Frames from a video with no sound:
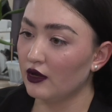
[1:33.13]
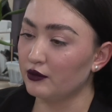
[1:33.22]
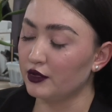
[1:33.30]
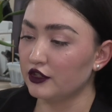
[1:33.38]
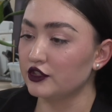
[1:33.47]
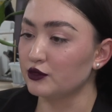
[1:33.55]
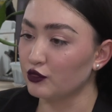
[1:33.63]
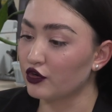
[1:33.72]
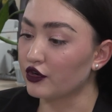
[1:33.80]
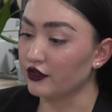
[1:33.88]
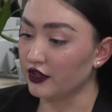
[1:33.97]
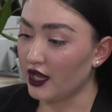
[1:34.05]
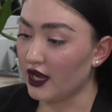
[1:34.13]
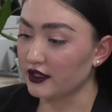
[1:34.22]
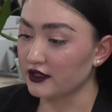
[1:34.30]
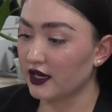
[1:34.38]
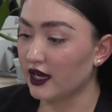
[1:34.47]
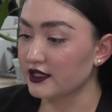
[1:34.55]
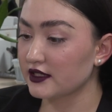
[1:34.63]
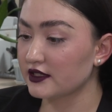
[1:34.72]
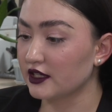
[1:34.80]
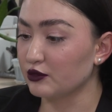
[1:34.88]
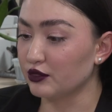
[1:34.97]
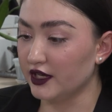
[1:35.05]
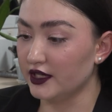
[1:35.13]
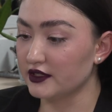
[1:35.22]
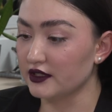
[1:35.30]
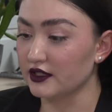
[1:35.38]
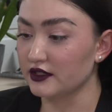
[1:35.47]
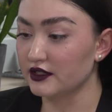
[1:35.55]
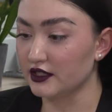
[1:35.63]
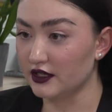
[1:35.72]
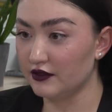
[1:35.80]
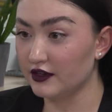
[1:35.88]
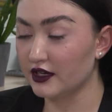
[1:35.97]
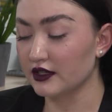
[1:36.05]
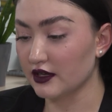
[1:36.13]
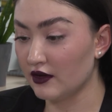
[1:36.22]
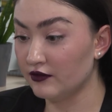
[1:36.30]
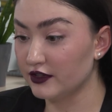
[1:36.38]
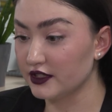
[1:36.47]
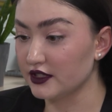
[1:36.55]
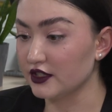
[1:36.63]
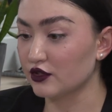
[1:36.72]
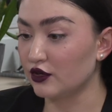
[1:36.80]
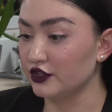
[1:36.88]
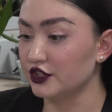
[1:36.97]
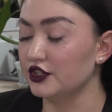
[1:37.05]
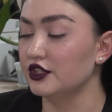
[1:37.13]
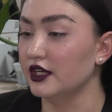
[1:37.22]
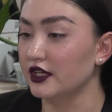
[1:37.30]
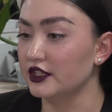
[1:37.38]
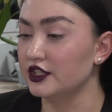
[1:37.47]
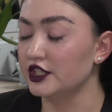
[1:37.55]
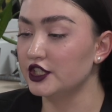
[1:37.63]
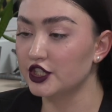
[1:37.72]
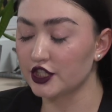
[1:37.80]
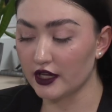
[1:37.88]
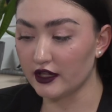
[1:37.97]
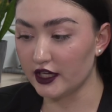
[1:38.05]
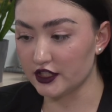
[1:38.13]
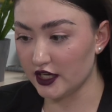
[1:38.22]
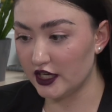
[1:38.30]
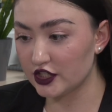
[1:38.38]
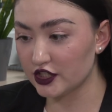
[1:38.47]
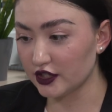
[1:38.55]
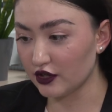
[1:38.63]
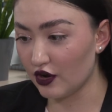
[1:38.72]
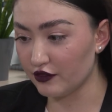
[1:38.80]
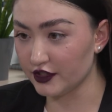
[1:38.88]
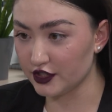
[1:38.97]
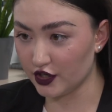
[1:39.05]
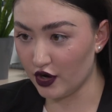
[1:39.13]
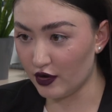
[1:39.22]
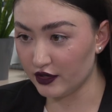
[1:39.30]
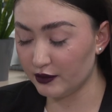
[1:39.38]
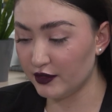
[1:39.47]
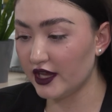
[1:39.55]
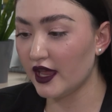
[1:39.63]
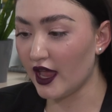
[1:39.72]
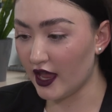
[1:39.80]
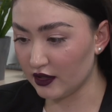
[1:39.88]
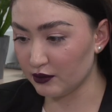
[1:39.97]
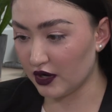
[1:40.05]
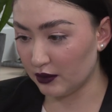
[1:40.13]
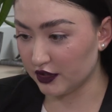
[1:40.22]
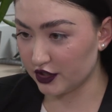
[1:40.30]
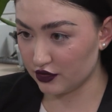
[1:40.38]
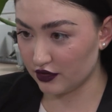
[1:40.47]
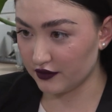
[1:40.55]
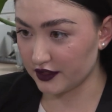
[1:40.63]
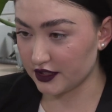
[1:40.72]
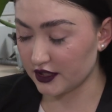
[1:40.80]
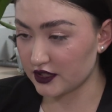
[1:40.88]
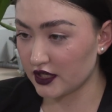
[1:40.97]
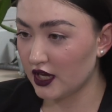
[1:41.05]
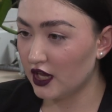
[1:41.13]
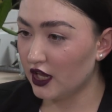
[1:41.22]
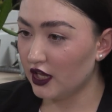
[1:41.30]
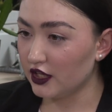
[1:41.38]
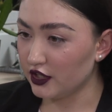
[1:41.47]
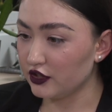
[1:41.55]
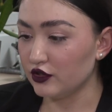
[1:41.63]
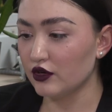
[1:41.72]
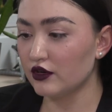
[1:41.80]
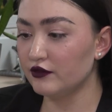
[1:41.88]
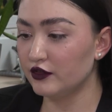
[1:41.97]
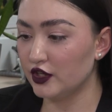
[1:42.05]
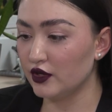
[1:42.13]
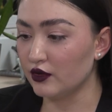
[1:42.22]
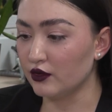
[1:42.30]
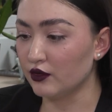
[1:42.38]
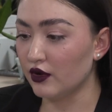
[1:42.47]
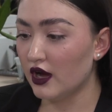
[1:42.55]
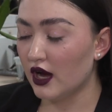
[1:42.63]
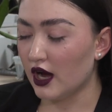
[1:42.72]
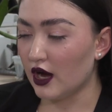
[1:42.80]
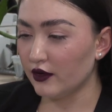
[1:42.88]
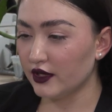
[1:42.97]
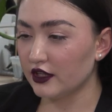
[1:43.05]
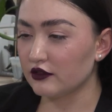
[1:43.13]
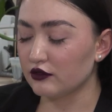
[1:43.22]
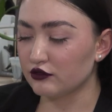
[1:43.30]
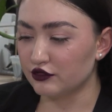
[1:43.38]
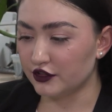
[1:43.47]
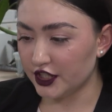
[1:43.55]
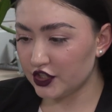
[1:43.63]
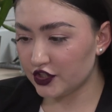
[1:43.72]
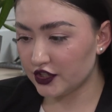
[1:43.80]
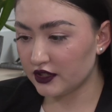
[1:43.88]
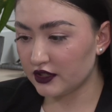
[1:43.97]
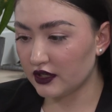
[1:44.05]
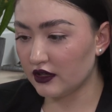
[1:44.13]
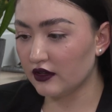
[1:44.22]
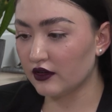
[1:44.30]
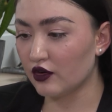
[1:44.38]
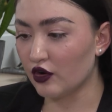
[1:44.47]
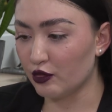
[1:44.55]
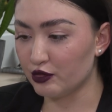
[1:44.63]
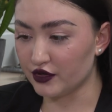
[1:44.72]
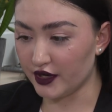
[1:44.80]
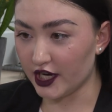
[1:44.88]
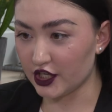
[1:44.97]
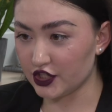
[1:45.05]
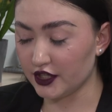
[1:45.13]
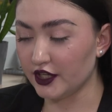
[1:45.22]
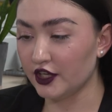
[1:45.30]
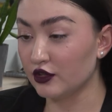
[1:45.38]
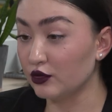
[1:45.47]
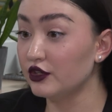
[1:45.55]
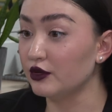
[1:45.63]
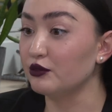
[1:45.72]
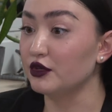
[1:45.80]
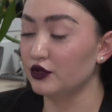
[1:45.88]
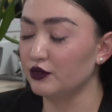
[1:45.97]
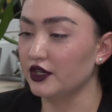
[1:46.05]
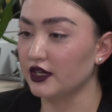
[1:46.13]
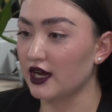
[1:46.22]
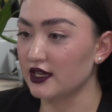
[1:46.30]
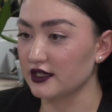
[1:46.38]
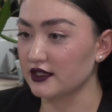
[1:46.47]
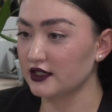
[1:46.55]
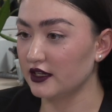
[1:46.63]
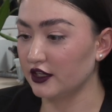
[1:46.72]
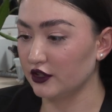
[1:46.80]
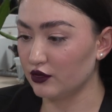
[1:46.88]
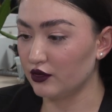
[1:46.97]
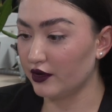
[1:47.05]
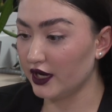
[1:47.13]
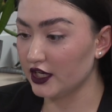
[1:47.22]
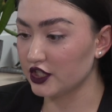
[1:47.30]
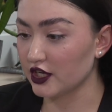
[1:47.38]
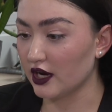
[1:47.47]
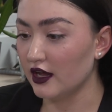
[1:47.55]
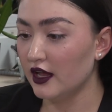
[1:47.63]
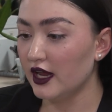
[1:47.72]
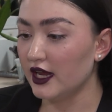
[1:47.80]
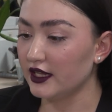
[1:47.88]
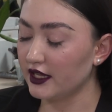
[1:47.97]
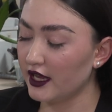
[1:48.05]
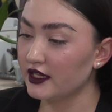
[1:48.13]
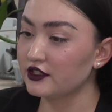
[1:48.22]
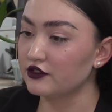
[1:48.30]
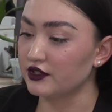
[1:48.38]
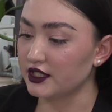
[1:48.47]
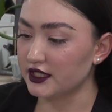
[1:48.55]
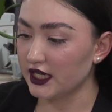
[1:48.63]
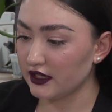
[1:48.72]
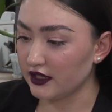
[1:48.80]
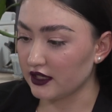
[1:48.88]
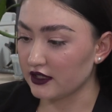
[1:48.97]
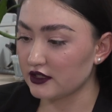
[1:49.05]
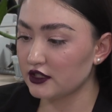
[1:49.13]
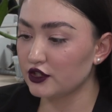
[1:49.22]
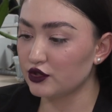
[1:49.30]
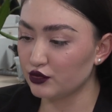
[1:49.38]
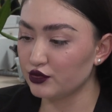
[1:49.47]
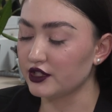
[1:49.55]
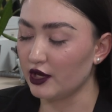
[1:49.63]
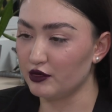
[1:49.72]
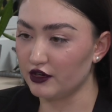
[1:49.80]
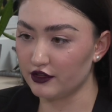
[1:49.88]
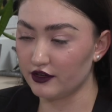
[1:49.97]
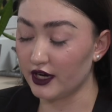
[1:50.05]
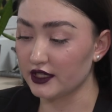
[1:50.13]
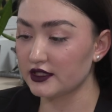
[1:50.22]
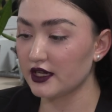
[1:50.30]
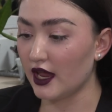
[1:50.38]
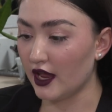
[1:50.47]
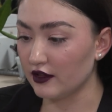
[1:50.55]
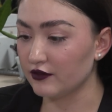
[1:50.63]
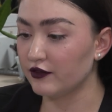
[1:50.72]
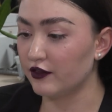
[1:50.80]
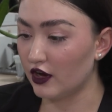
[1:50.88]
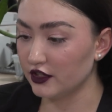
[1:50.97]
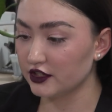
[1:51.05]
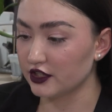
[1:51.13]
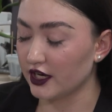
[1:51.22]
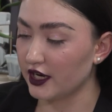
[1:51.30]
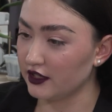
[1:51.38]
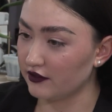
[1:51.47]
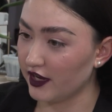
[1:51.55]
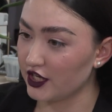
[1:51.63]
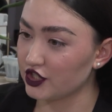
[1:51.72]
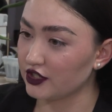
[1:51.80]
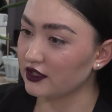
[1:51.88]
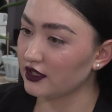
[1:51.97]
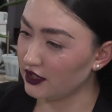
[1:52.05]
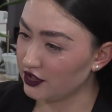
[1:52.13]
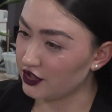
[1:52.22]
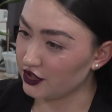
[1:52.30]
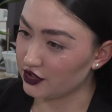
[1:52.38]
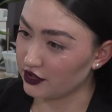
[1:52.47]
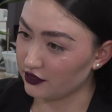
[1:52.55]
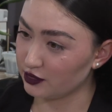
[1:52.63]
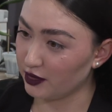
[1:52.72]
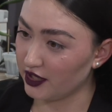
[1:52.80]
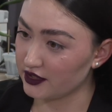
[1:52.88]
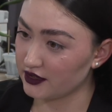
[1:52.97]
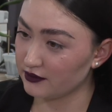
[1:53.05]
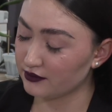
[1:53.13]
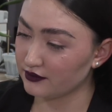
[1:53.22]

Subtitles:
Building more on that, Kazakhstan places significant emphasis on the digitalization of its economy and public services. In your view, how can regional cooperation, including between Kazakhstan and Croatia, enhance resilience to cyber threats and foster innovation in digital space?